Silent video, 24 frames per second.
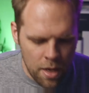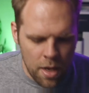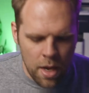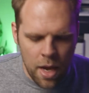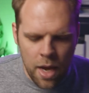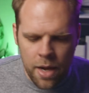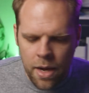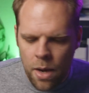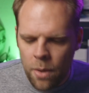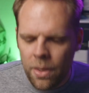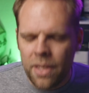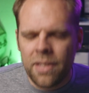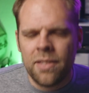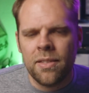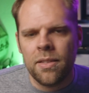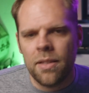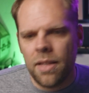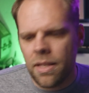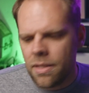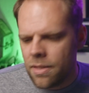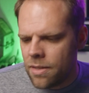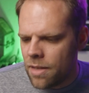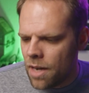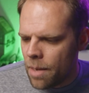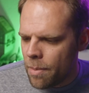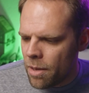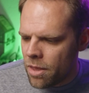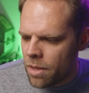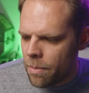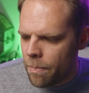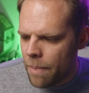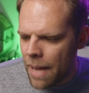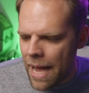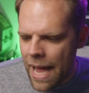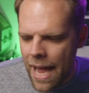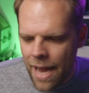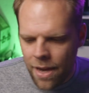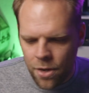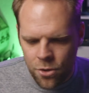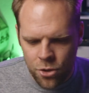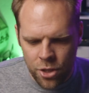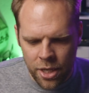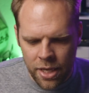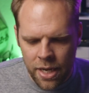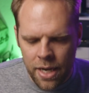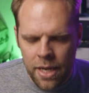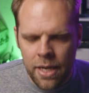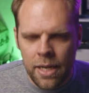And now let's let's talk about the
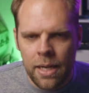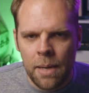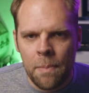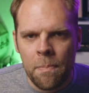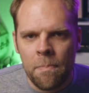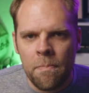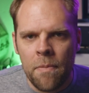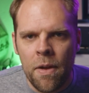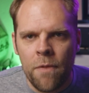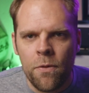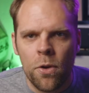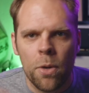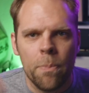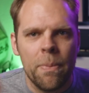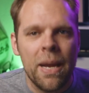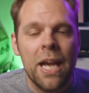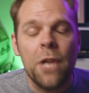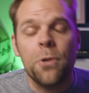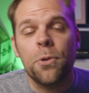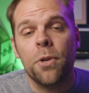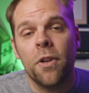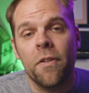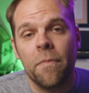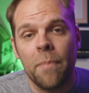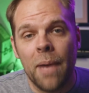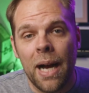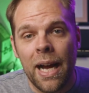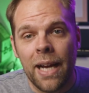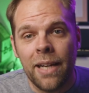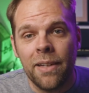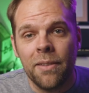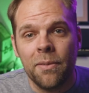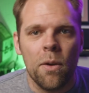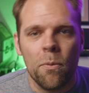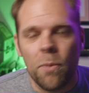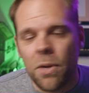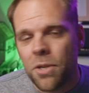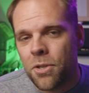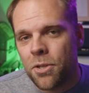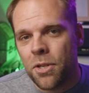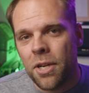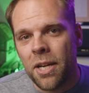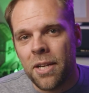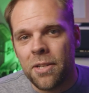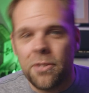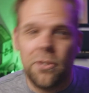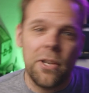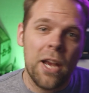packaging. Um, if you're a patron of mine, which
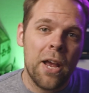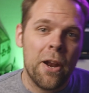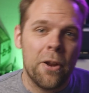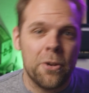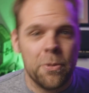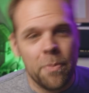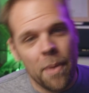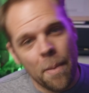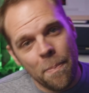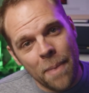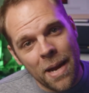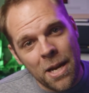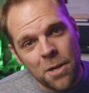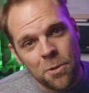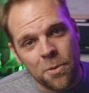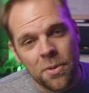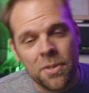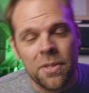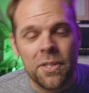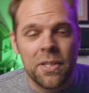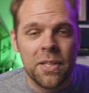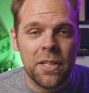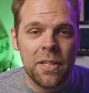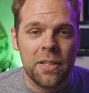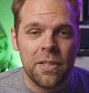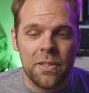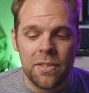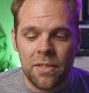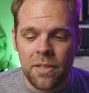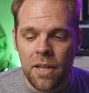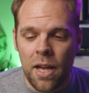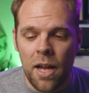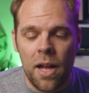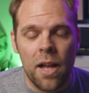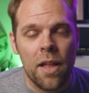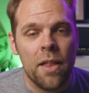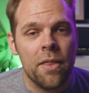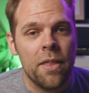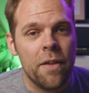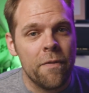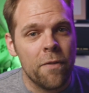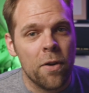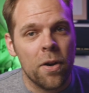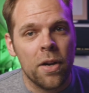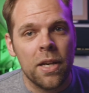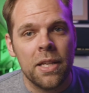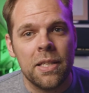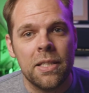uh, shout out to my patrons because uh, they've
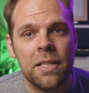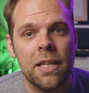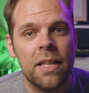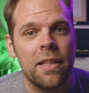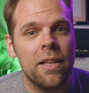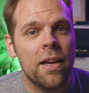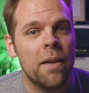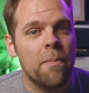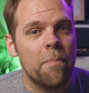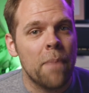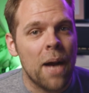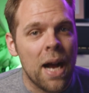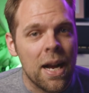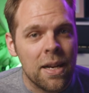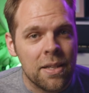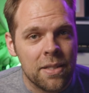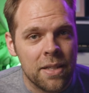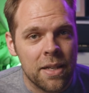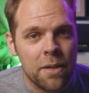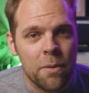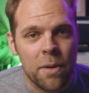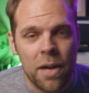already seen the unboxing.